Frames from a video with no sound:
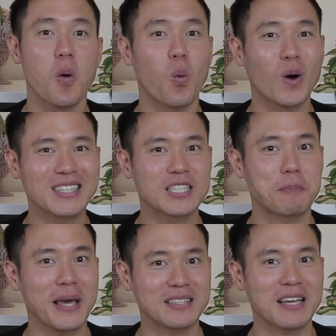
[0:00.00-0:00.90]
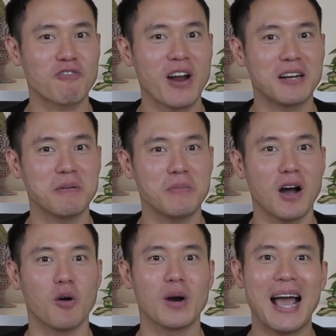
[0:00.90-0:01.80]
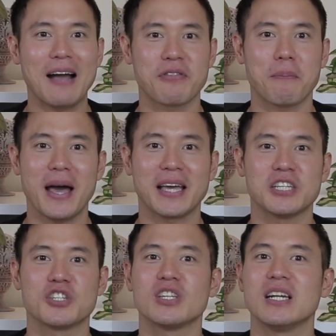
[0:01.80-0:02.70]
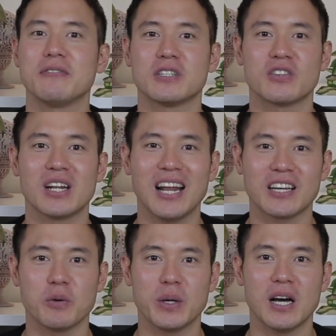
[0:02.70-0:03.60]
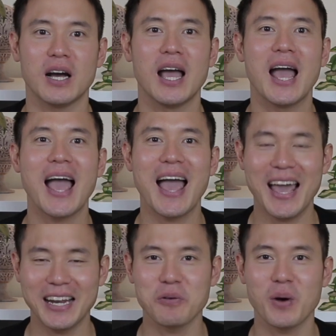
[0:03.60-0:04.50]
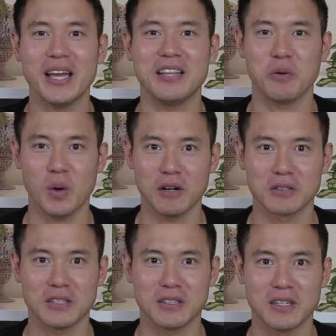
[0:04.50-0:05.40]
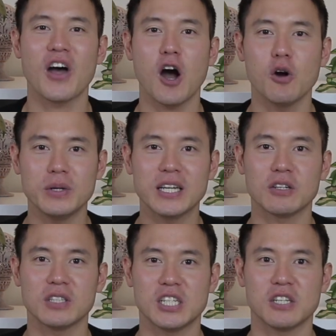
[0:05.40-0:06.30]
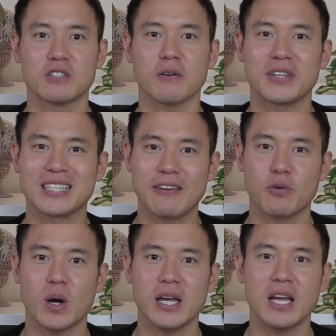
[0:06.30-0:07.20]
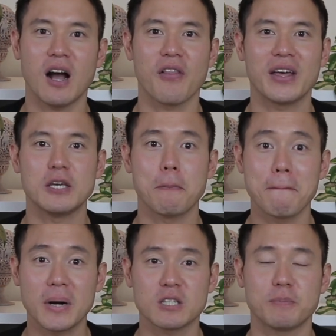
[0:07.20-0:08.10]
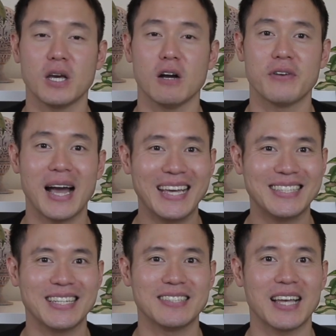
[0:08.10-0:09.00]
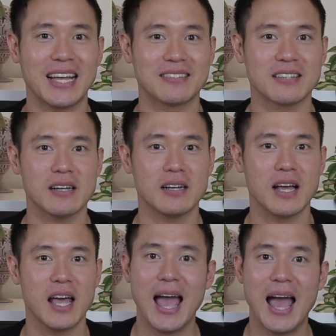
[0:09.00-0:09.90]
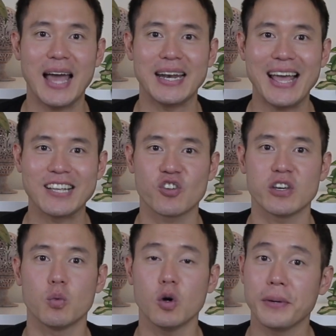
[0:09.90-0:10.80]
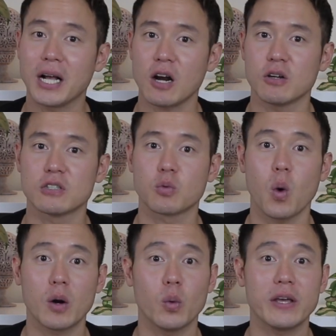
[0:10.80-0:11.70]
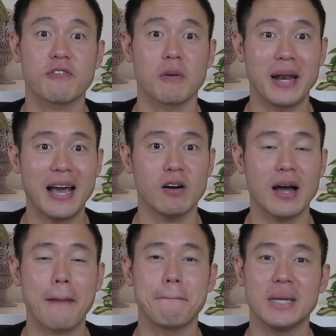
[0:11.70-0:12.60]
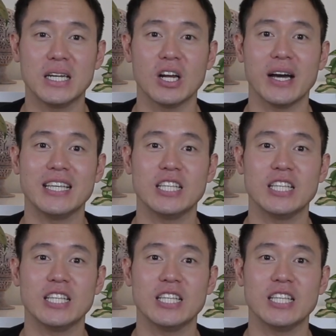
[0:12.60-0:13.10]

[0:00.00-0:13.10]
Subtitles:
Once picked at random, I will have the package delivered to the lucky winner anywhere in the world. The only conditions of this giveaway are that you must be over 18 to enter, and entry will be closed 1 week from now at midnight